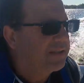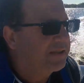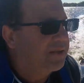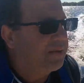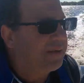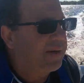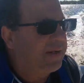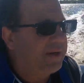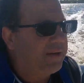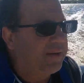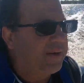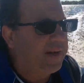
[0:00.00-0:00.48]

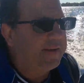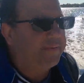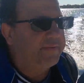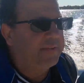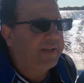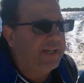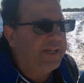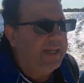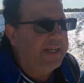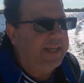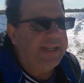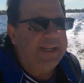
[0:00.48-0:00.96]
so I don't have
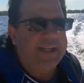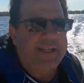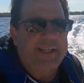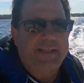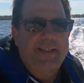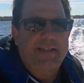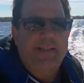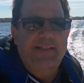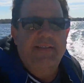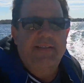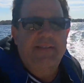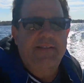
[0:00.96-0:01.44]
to eat it.
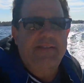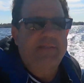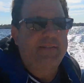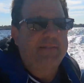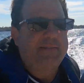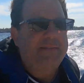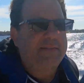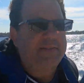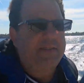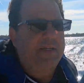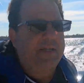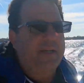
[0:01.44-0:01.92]

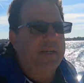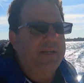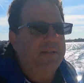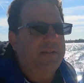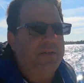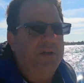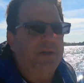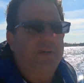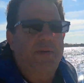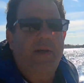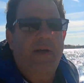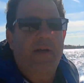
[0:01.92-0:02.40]
I slowed